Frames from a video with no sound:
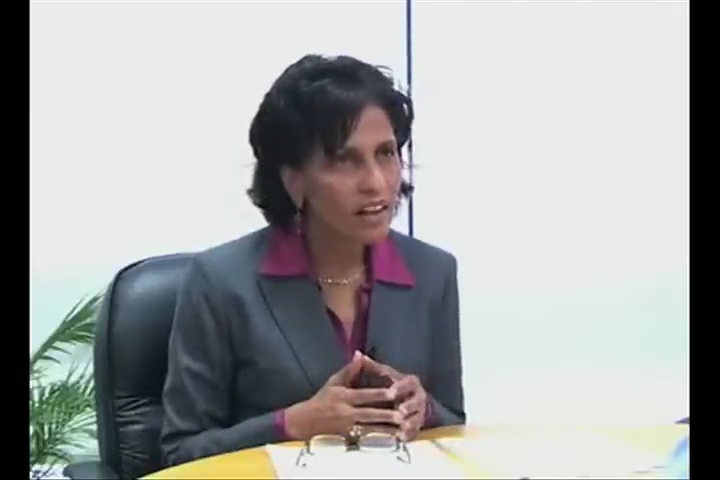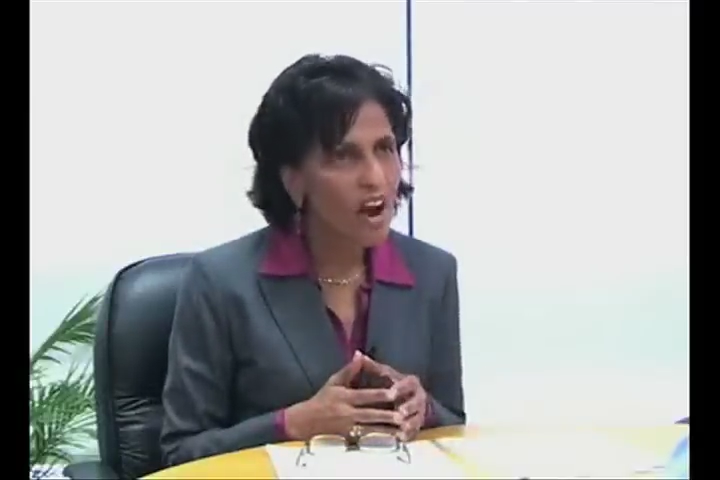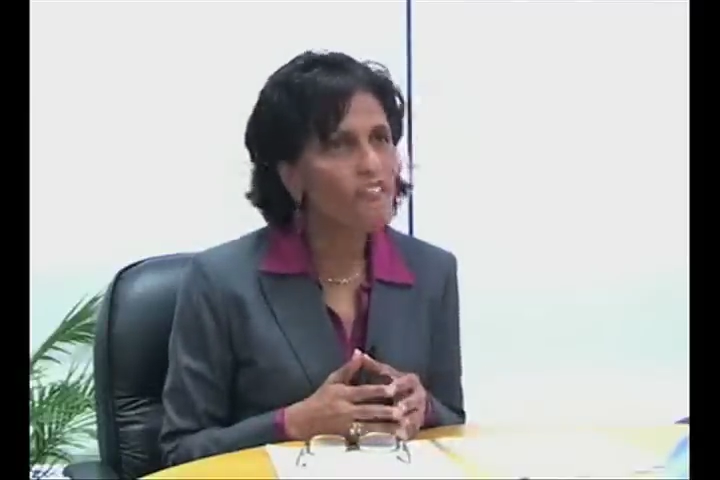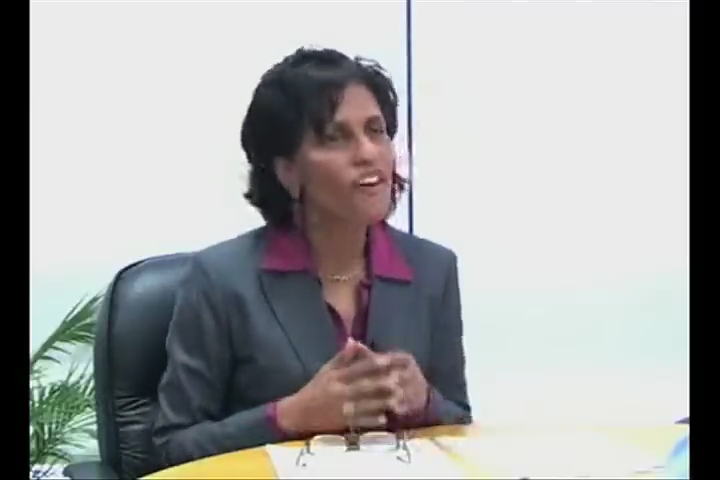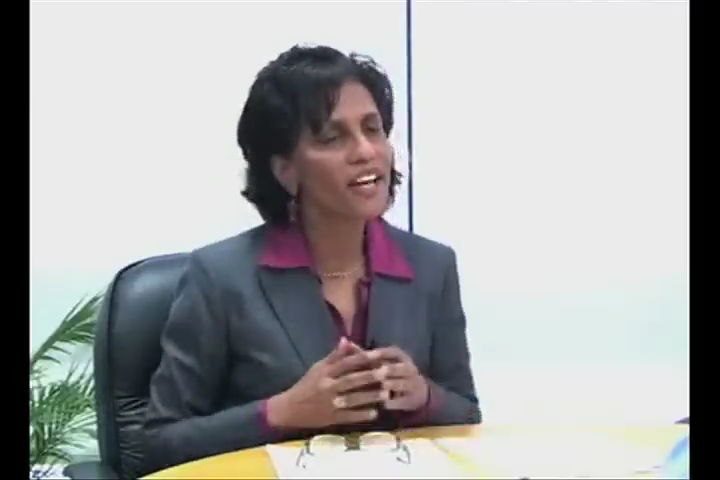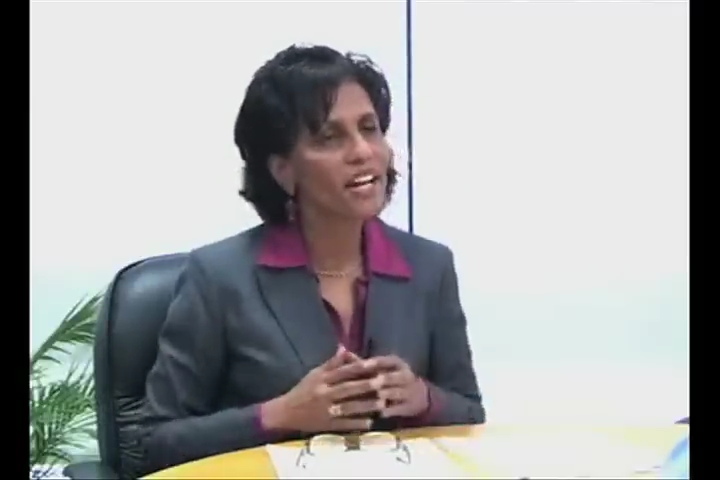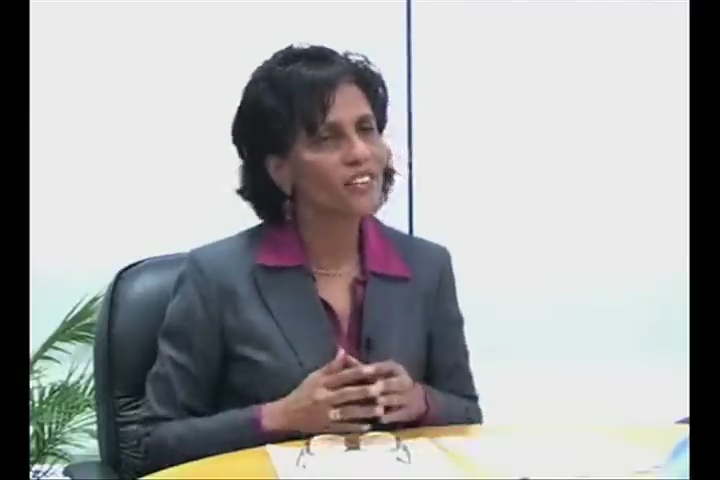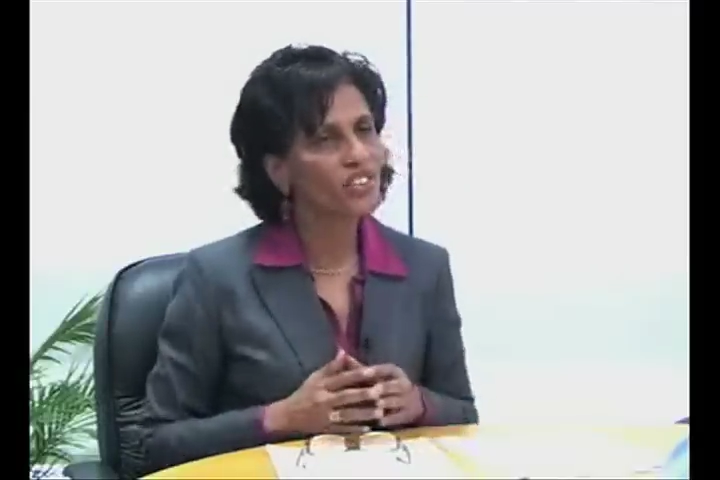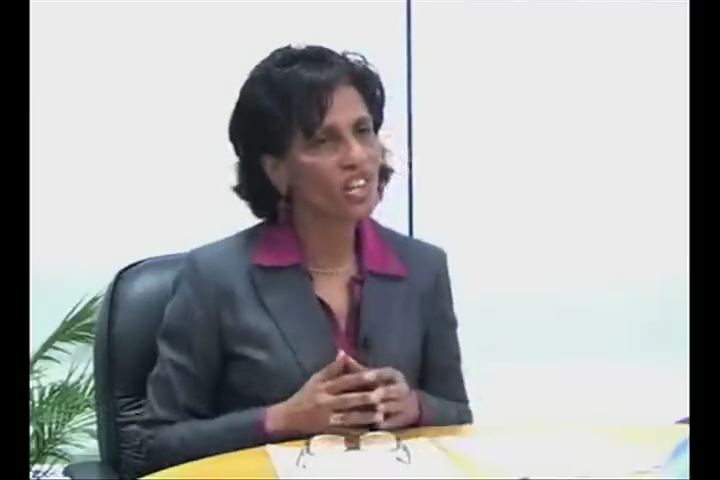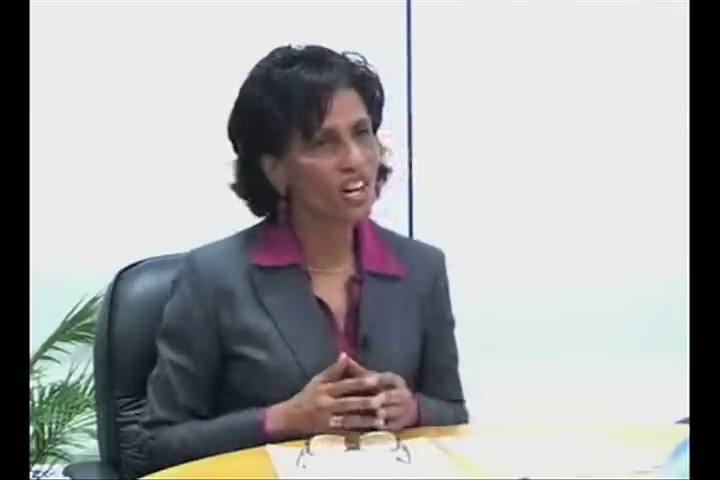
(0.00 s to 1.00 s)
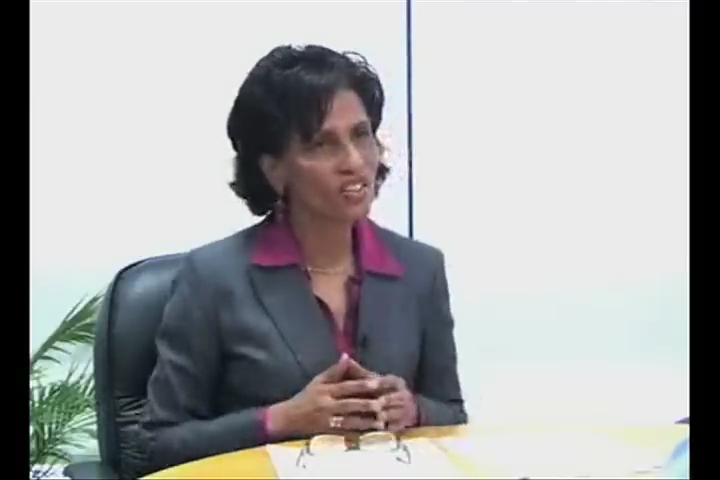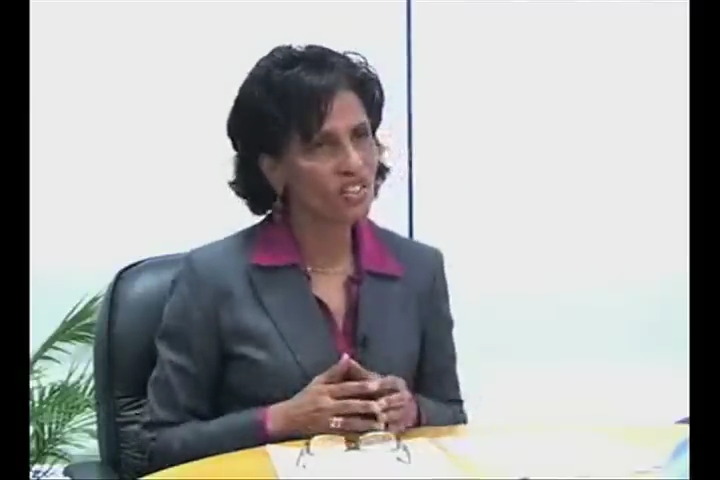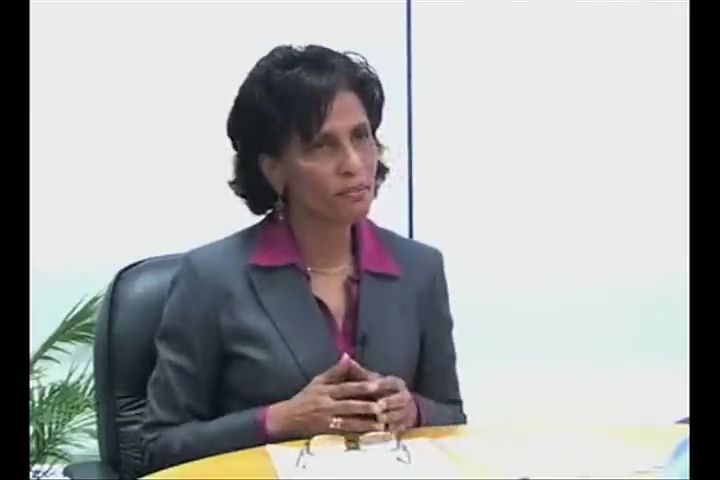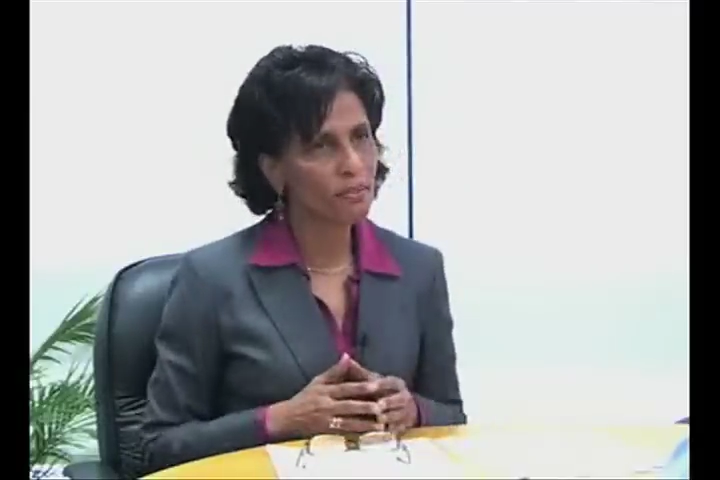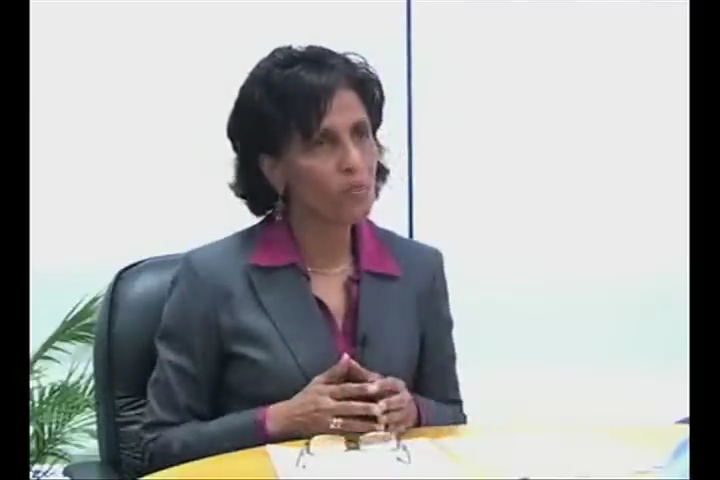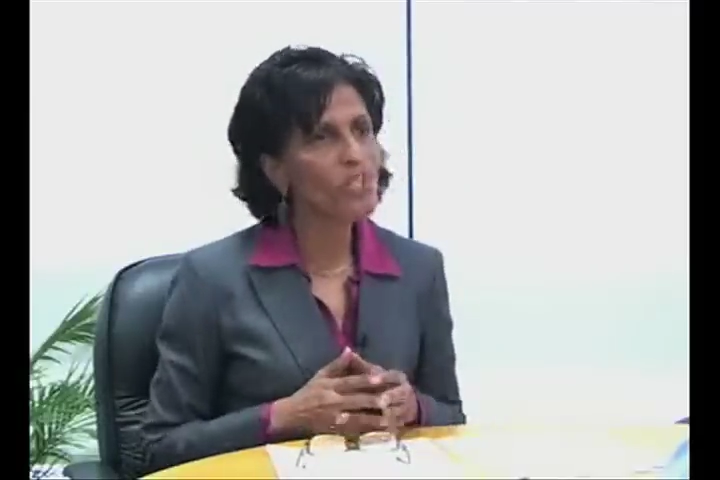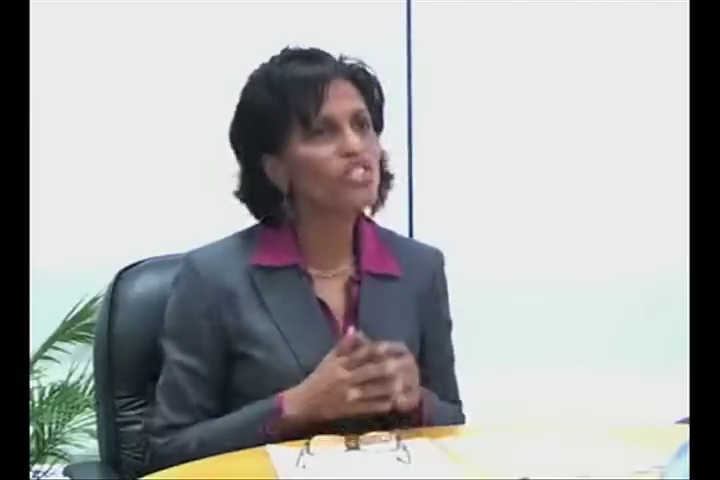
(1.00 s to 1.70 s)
of financial hardship, which